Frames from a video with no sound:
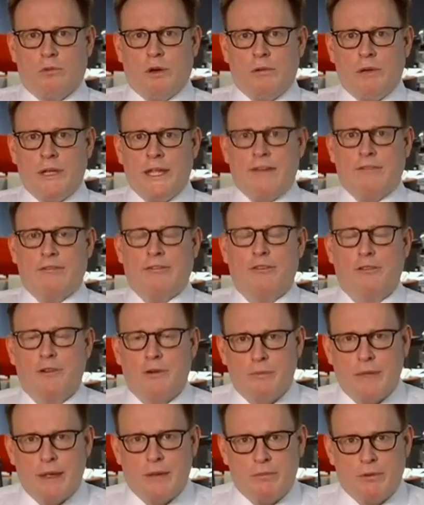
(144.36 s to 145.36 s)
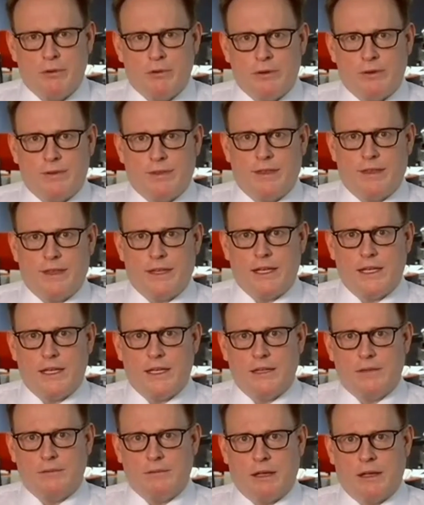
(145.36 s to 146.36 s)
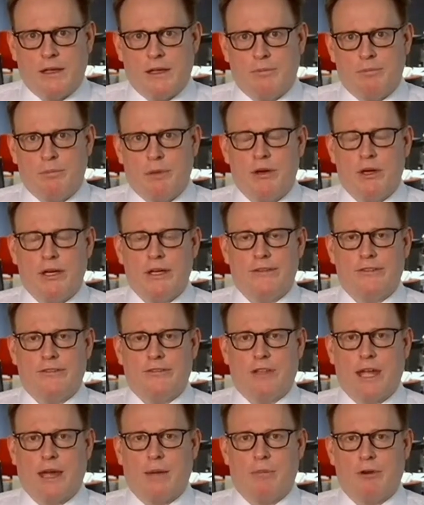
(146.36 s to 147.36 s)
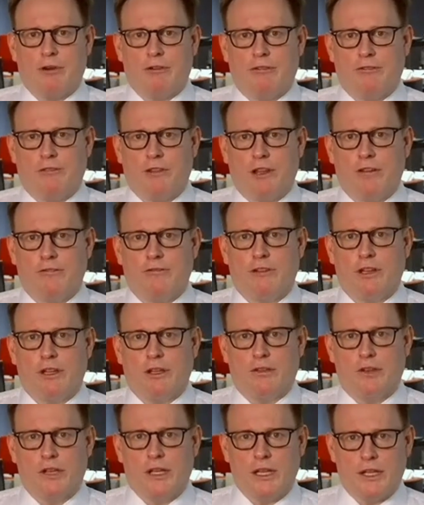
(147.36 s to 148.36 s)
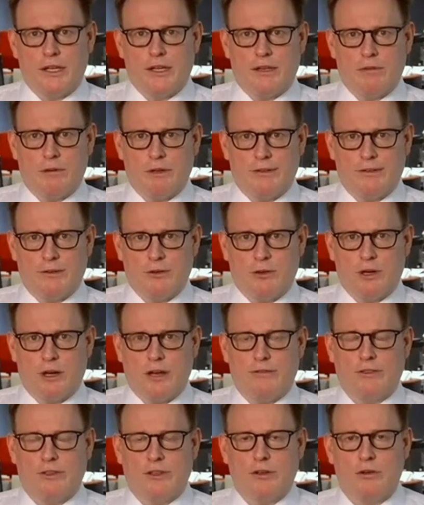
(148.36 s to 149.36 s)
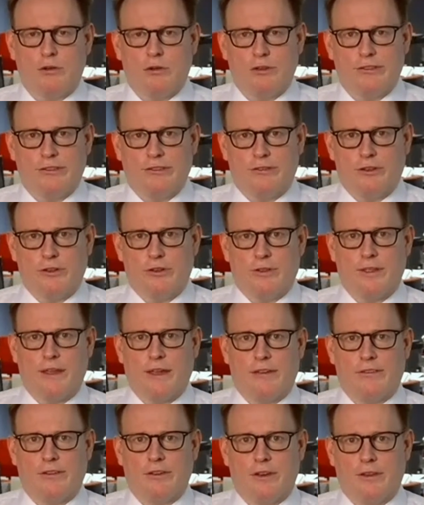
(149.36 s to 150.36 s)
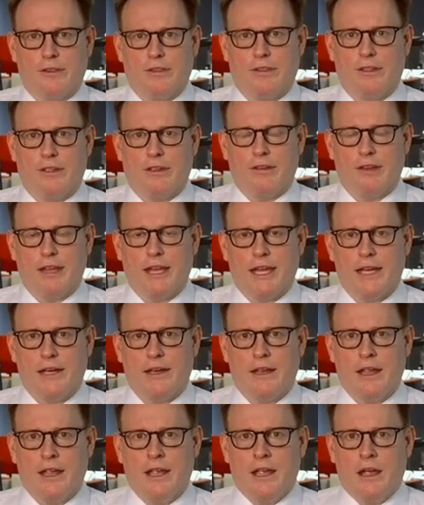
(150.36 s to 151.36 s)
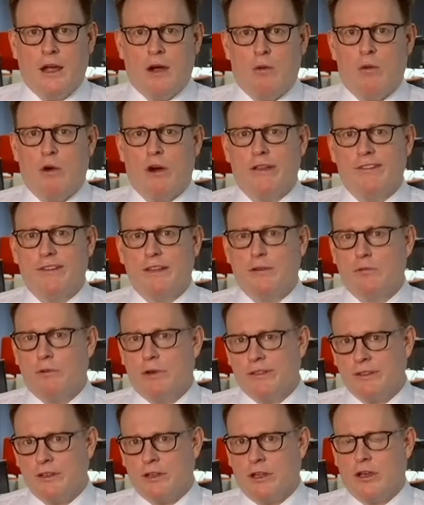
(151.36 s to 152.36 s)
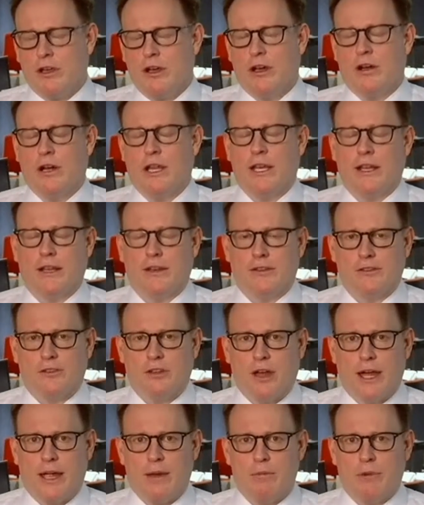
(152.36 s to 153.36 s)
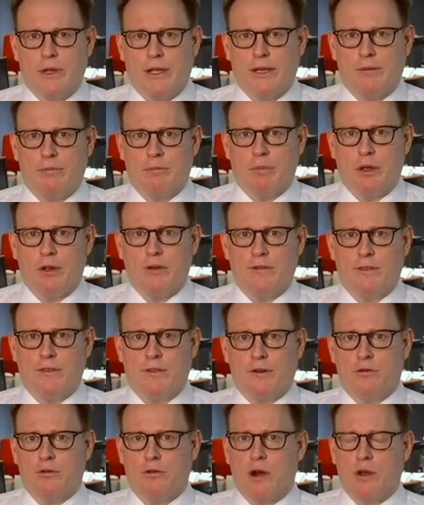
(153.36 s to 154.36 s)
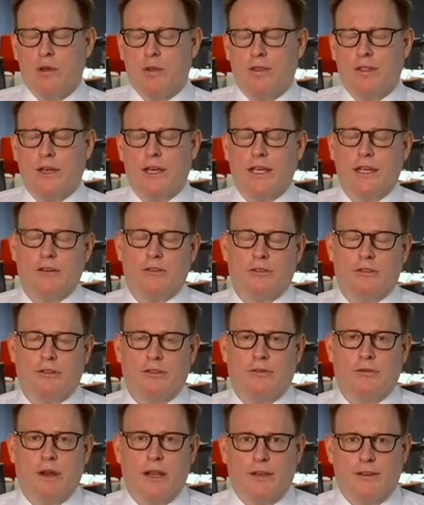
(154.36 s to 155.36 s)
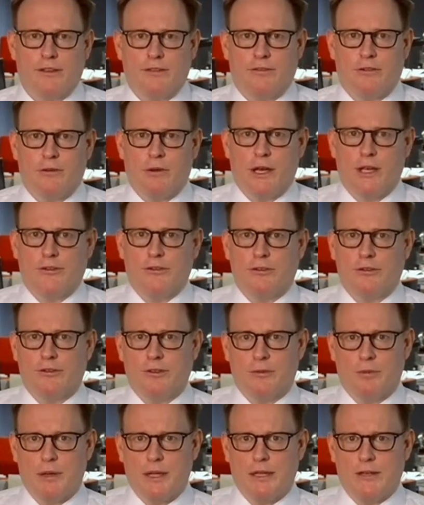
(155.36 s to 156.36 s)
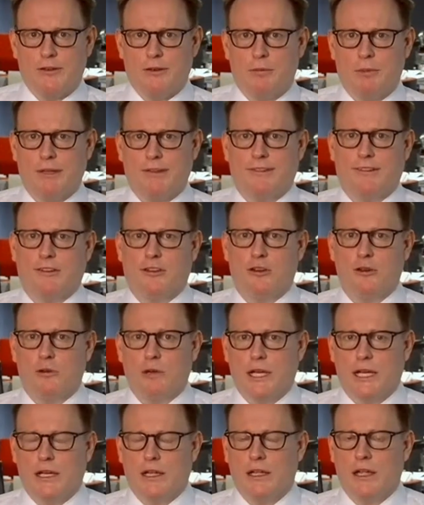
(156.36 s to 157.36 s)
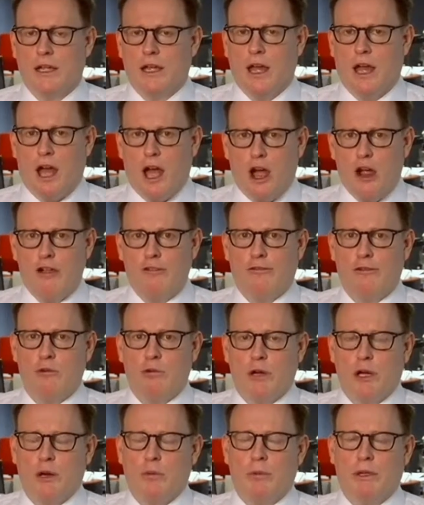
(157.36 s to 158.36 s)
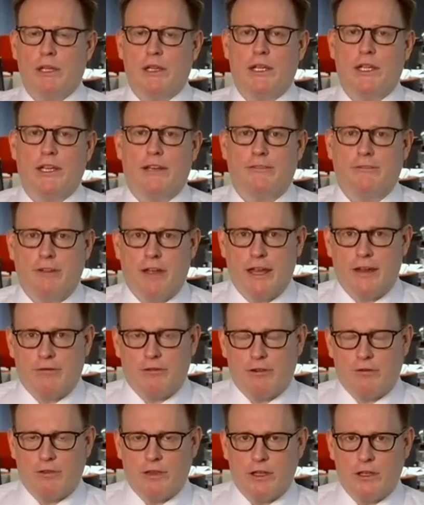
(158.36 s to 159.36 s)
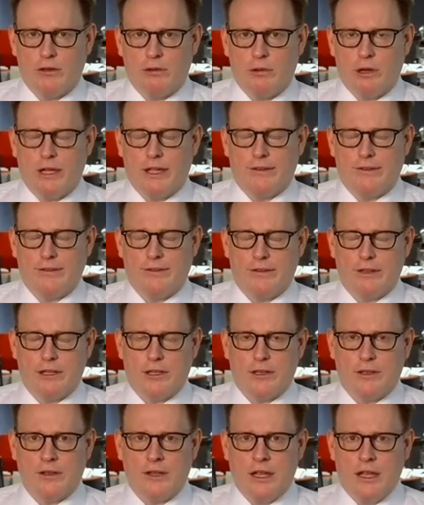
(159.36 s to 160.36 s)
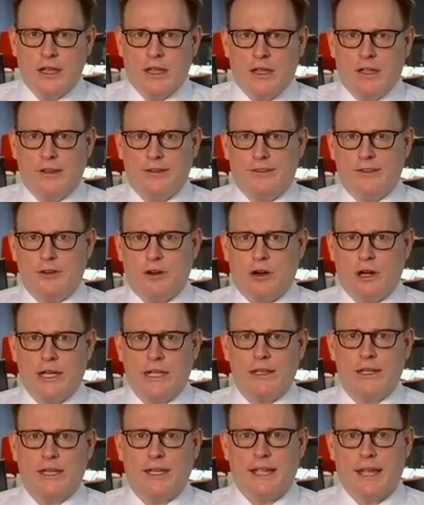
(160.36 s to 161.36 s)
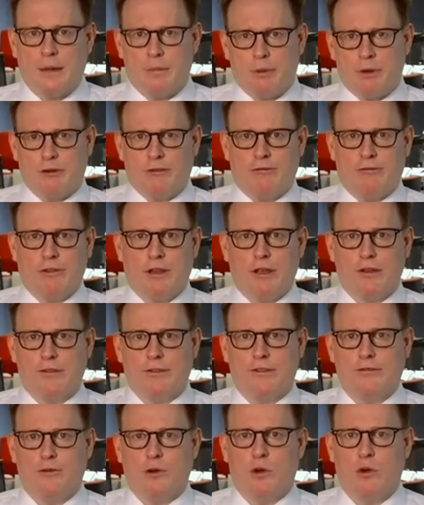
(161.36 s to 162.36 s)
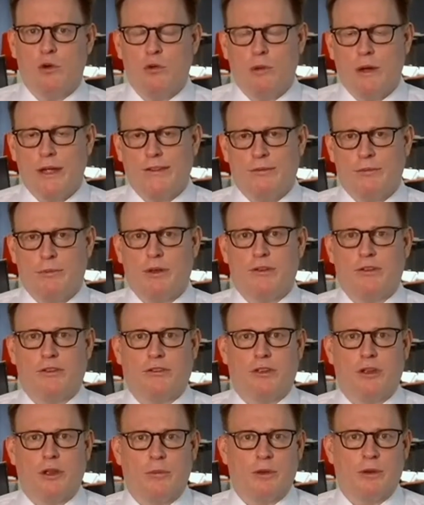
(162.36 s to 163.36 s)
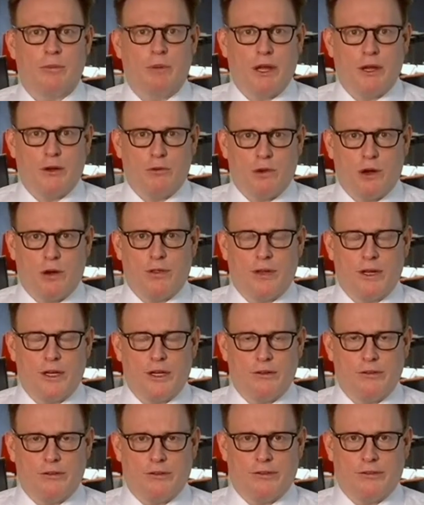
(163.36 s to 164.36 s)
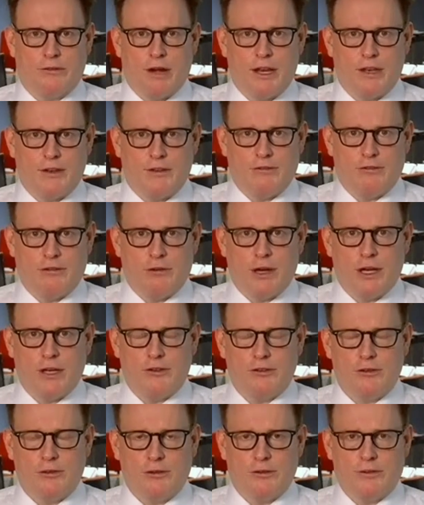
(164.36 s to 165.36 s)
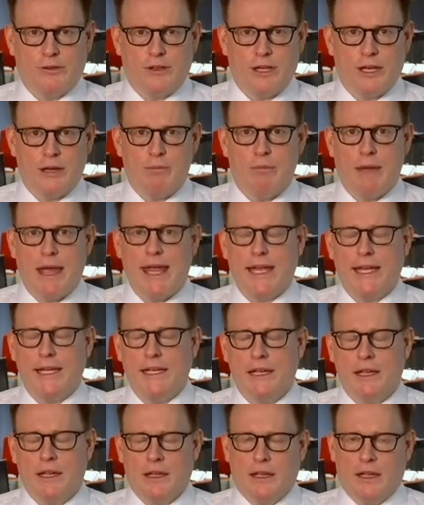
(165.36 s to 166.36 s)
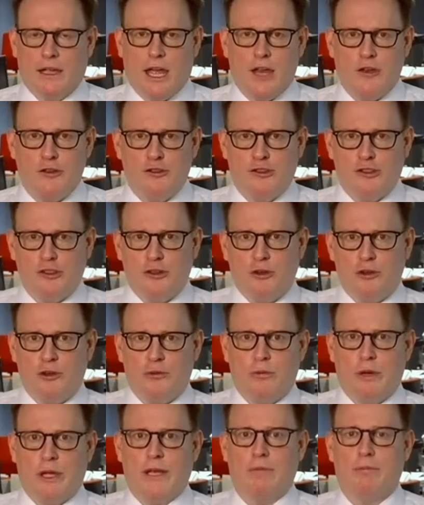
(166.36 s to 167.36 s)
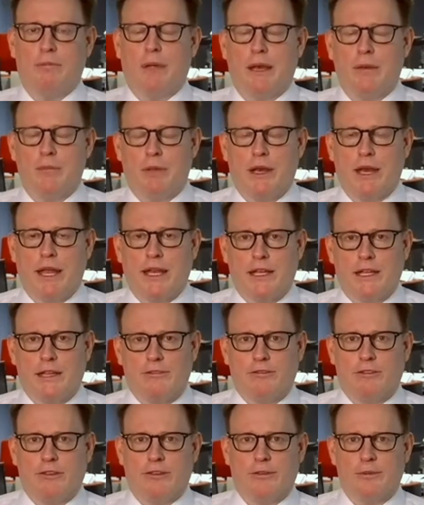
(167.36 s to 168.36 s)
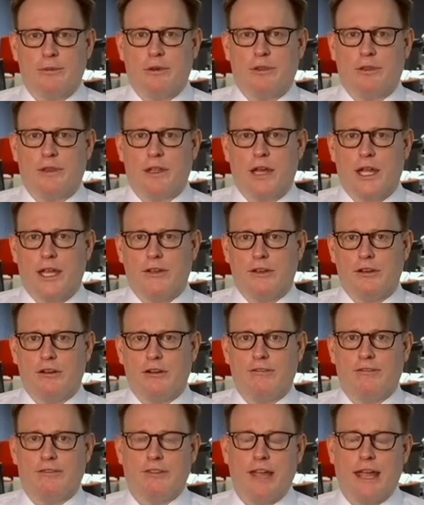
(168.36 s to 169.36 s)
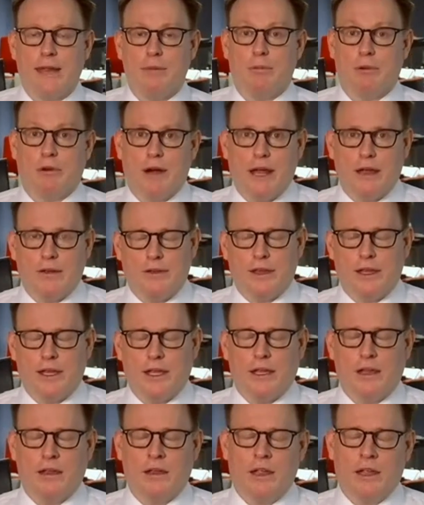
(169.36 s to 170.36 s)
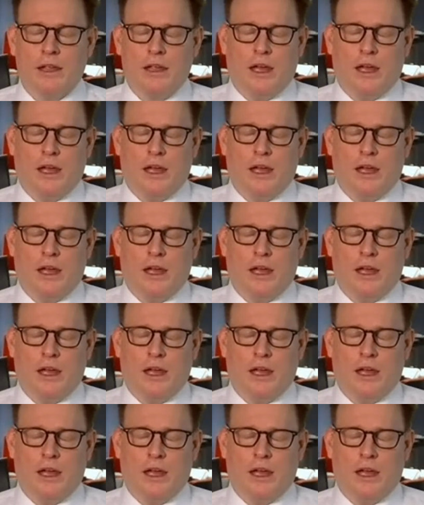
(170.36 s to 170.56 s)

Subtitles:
What we have to remember with the periods of capital flow volatility we saw over the course of 2013 was it was occurring at a time when both the growth and interest rate differentials appeared to be skewing overwhelmingly in favor of the US. And historically, capital flows have always been determined by growth and interest rate differentials. And in May and June, when Ben Bernanke first put the idea of taper out there,